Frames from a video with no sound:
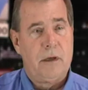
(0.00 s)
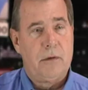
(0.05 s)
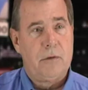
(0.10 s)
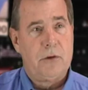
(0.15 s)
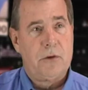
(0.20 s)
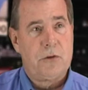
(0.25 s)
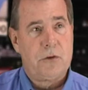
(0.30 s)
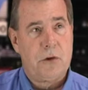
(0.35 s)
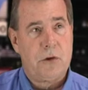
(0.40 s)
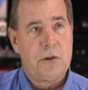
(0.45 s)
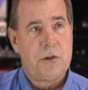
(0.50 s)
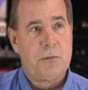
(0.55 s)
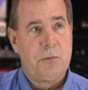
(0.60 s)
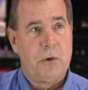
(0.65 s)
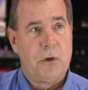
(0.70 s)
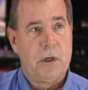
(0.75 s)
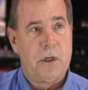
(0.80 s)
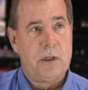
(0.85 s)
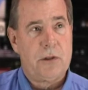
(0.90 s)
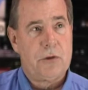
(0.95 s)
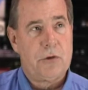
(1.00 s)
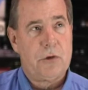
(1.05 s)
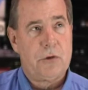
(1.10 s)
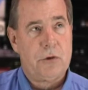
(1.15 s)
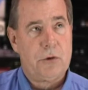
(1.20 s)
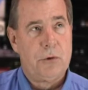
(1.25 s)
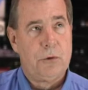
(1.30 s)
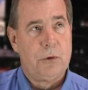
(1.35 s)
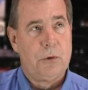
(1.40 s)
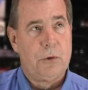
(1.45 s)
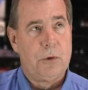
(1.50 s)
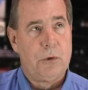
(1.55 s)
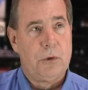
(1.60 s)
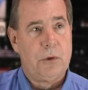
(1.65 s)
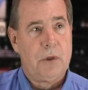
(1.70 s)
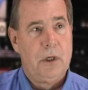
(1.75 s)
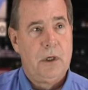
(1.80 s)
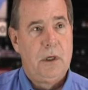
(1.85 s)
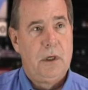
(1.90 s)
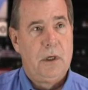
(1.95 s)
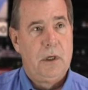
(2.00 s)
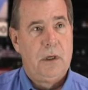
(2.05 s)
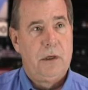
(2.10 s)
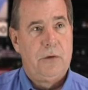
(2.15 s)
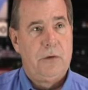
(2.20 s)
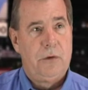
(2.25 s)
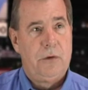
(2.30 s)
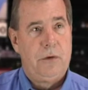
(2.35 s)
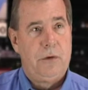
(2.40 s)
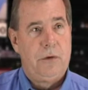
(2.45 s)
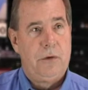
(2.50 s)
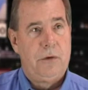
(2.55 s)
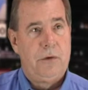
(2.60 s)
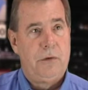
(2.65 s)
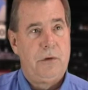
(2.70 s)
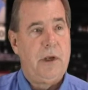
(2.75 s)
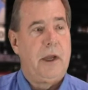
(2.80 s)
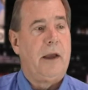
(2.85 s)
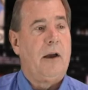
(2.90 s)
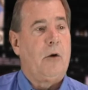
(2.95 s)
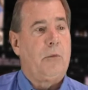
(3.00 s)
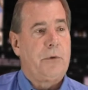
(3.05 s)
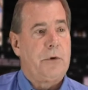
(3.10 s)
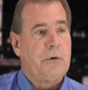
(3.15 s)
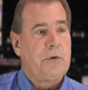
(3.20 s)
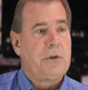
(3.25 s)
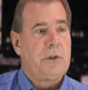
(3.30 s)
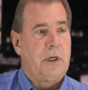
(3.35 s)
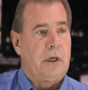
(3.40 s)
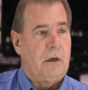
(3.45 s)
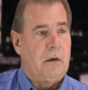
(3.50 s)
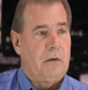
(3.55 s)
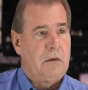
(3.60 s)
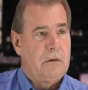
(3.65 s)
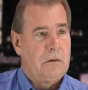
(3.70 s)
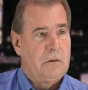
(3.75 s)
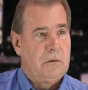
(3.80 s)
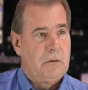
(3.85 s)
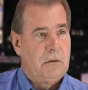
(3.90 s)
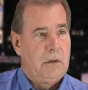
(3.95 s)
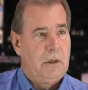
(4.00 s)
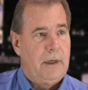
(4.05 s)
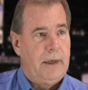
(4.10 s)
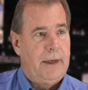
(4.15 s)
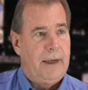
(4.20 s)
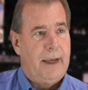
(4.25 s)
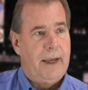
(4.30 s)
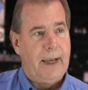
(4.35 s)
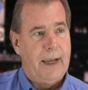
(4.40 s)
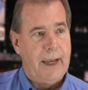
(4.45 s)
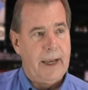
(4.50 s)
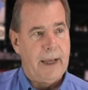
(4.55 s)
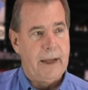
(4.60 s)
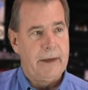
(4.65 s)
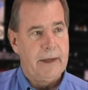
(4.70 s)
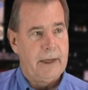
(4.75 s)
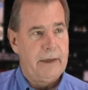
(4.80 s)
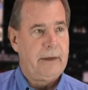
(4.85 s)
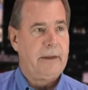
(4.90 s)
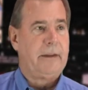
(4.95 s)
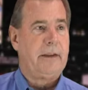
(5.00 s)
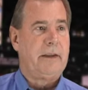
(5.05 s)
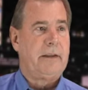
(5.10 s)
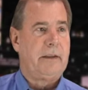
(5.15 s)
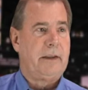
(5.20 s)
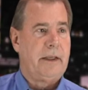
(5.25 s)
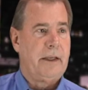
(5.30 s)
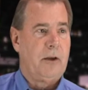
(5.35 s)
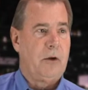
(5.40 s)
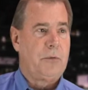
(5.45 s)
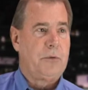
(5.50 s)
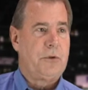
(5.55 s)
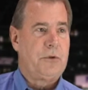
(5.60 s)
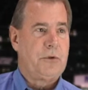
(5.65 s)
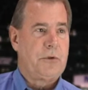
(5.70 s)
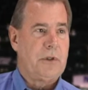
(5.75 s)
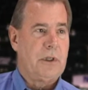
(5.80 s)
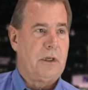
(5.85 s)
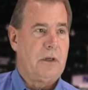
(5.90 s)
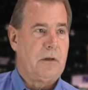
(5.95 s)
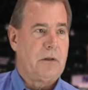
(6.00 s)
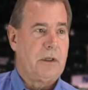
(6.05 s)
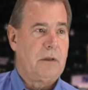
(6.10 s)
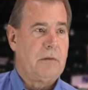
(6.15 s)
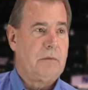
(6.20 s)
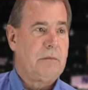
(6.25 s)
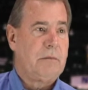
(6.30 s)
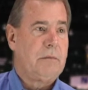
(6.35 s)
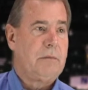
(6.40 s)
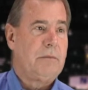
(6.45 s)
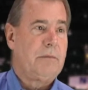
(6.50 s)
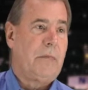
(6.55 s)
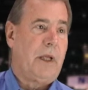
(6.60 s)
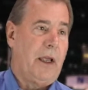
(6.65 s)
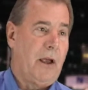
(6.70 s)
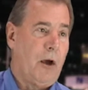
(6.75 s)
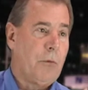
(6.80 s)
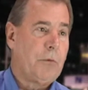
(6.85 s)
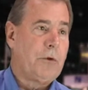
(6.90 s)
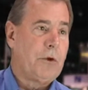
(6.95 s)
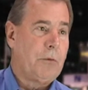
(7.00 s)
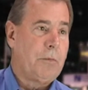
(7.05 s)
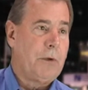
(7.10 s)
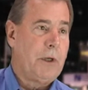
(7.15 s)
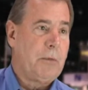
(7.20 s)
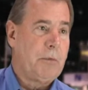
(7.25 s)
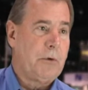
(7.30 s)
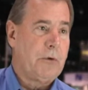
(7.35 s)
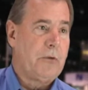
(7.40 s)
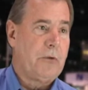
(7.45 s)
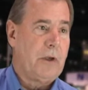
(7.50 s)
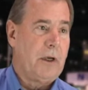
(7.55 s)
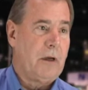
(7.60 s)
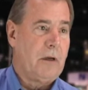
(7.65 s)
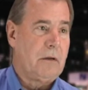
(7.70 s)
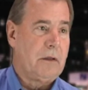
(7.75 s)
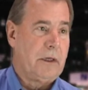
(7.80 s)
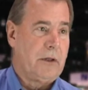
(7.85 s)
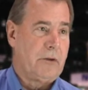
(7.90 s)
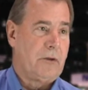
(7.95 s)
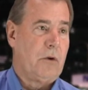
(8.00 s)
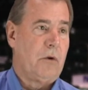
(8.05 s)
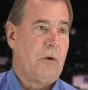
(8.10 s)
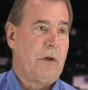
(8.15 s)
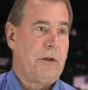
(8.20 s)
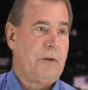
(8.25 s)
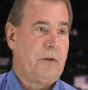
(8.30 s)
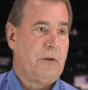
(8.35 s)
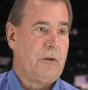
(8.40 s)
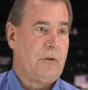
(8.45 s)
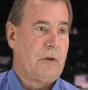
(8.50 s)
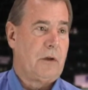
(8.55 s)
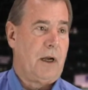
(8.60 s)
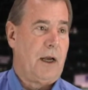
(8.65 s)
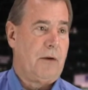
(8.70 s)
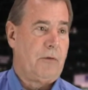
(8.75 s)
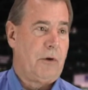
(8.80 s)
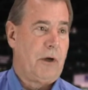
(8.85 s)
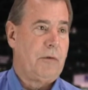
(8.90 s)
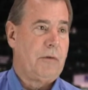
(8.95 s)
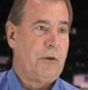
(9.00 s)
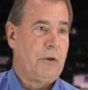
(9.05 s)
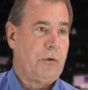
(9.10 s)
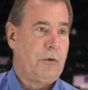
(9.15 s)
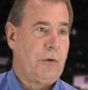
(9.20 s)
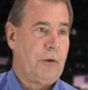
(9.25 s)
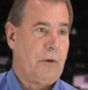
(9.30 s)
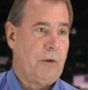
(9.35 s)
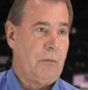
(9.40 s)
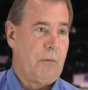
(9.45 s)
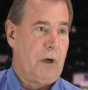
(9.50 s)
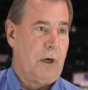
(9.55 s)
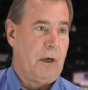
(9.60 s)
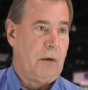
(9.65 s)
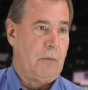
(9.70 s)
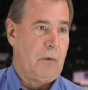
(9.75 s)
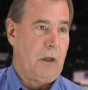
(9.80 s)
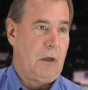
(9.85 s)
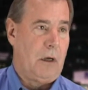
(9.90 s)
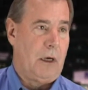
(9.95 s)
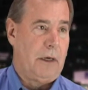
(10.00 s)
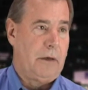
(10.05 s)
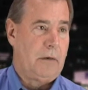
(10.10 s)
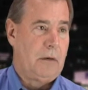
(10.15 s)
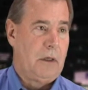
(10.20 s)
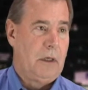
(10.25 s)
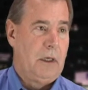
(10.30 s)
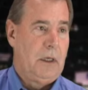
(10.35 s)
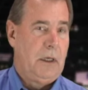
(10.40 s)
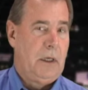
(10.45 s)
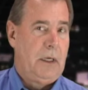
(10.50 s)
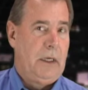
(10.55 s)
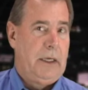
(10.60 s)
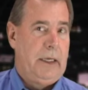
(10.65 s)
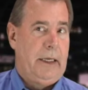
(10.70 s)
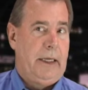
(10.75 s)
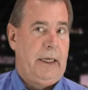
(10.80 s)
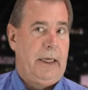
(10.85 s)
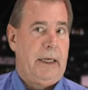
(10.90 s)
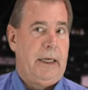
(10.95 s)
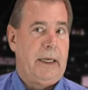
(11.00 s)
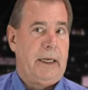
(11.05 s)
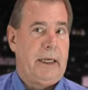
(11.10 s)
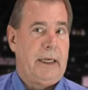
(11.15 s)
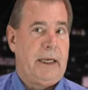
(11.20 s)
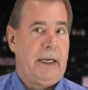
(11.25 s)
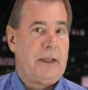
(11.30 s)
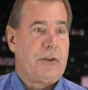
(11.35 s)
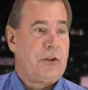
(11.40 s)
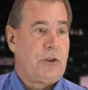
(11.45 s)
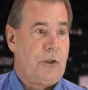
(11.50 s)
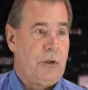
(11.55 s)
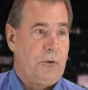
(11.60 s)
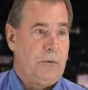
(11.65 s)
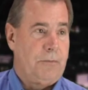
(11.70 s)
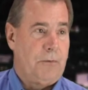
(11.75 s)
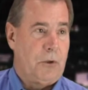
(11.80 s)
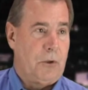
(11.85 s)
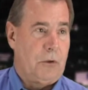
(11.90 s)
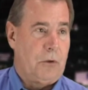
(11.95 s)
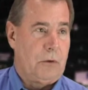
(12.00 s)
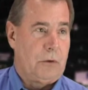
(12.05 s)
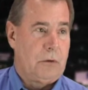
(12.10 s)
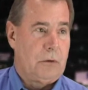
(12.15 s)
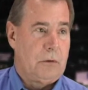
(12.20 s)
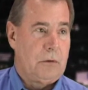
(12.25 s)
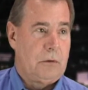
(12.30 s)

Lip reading: CircSmart is a tool to help you sell. And anything that helps you sell, helps your people sell, is going to drive revenue to the bottom line. And that's twofold.